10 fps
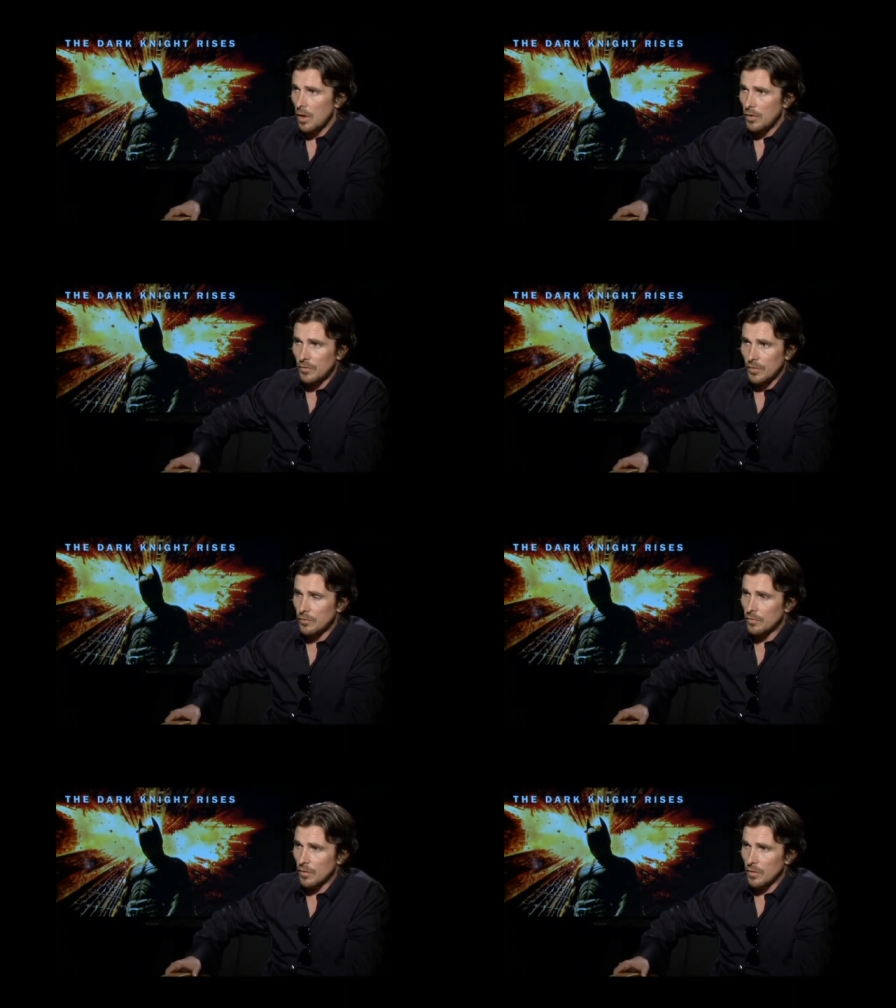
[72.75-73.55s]
He's,
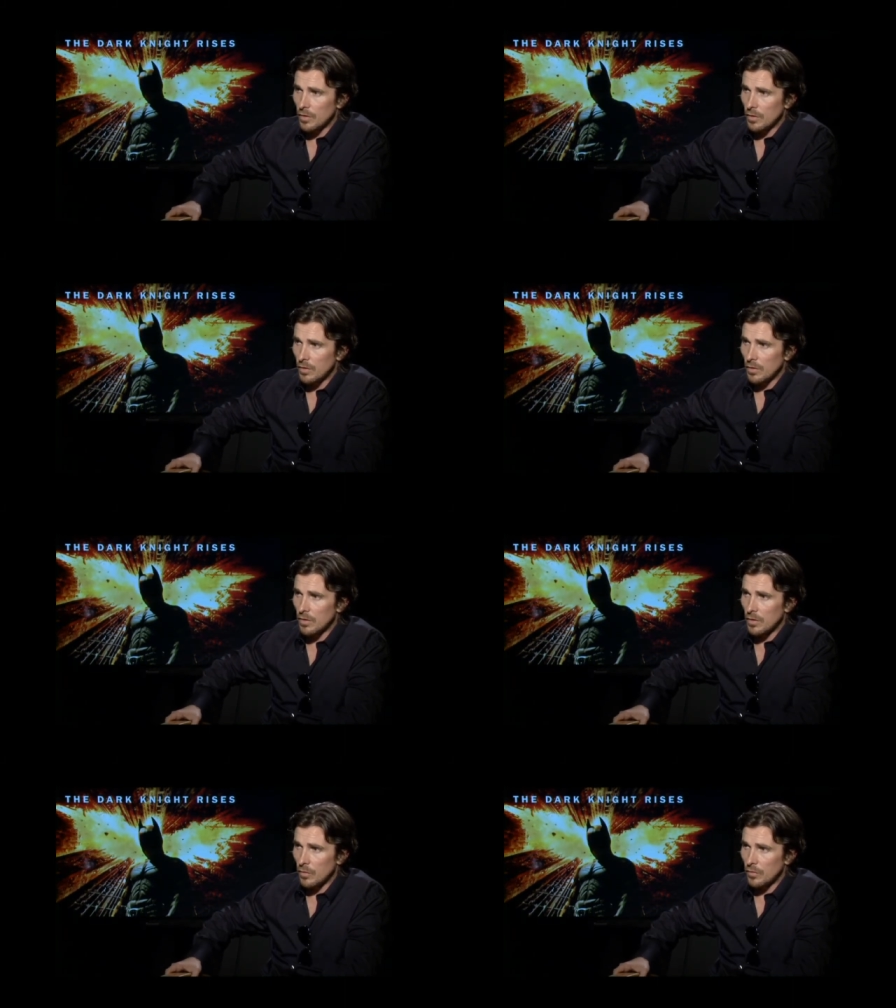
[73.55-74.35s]
he's very, uh,
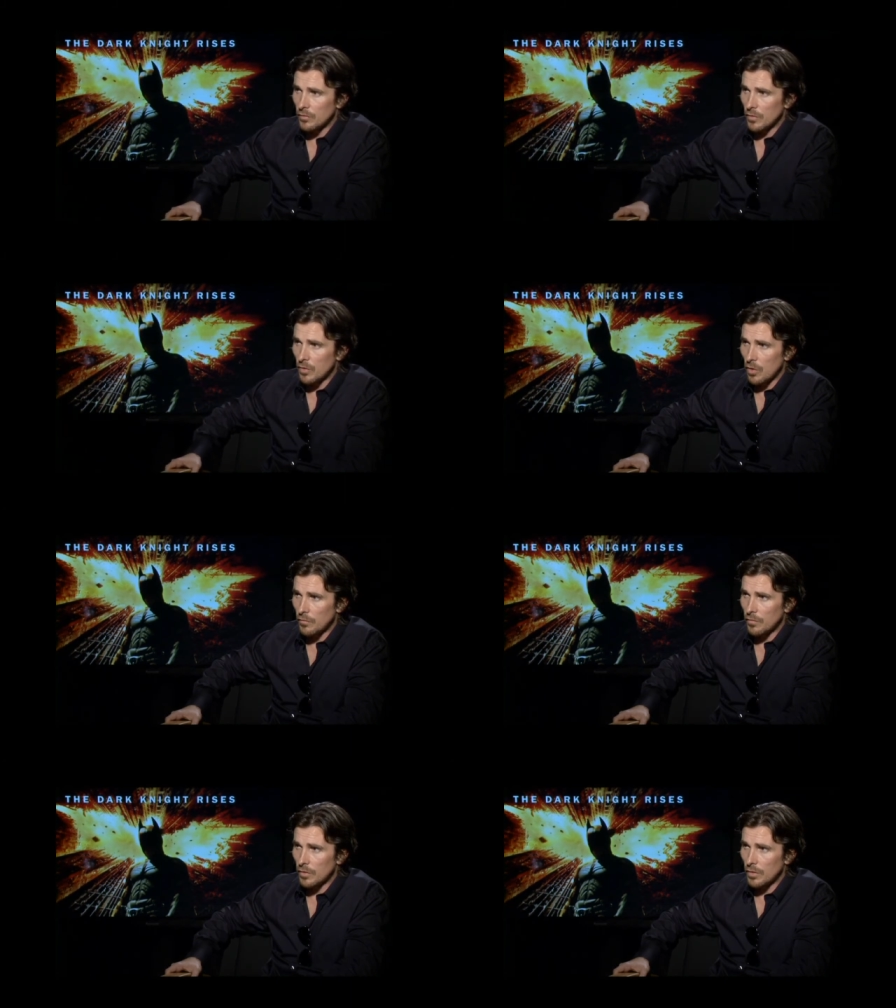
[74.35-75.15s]
you know, he's very
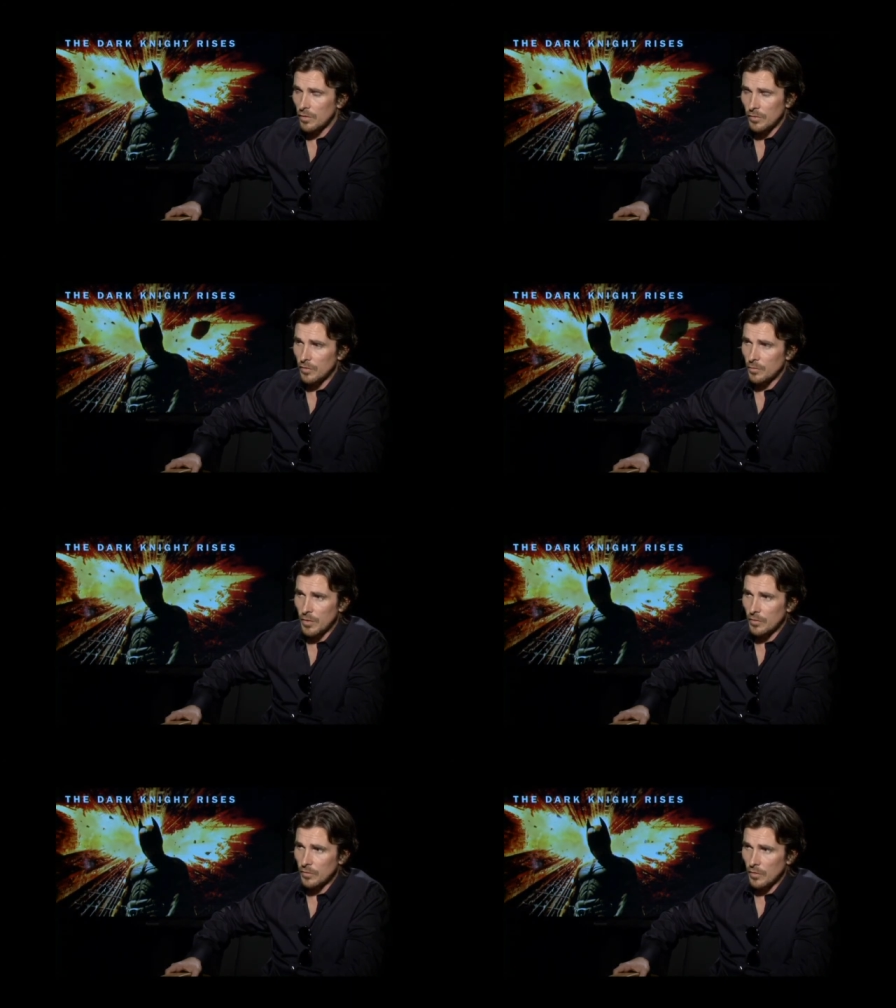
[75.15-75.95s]
confident. He's, he's
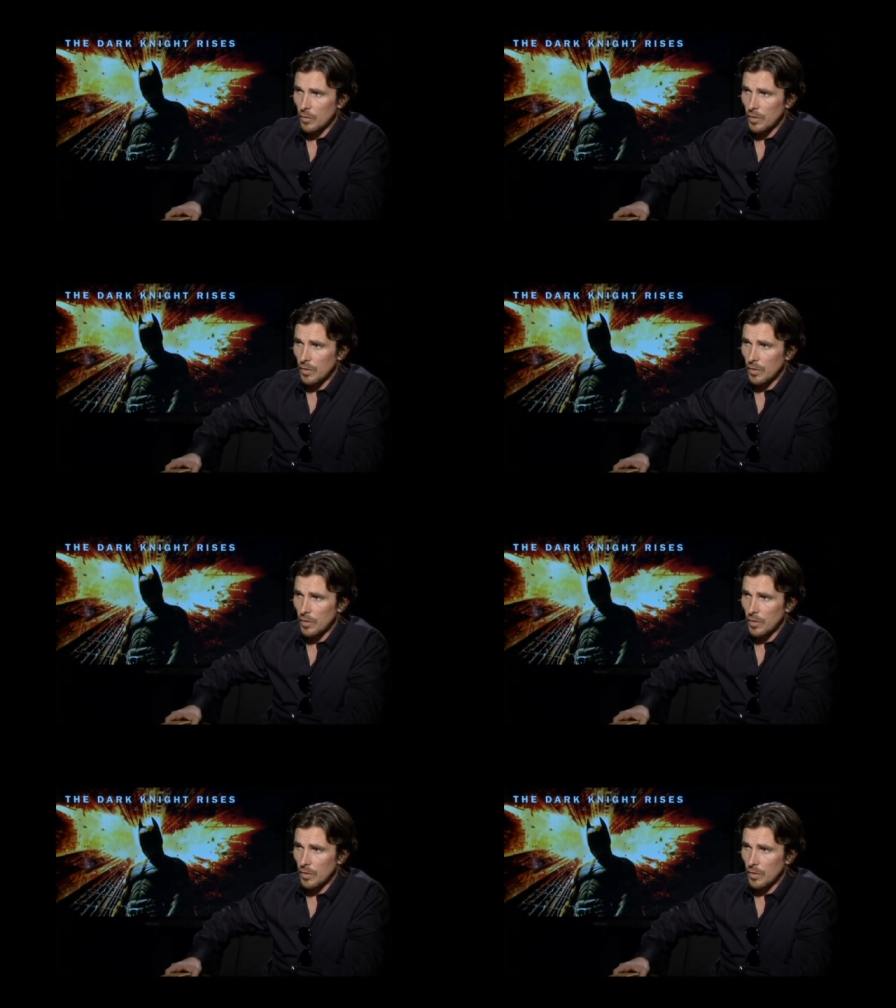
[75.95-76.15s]
been so.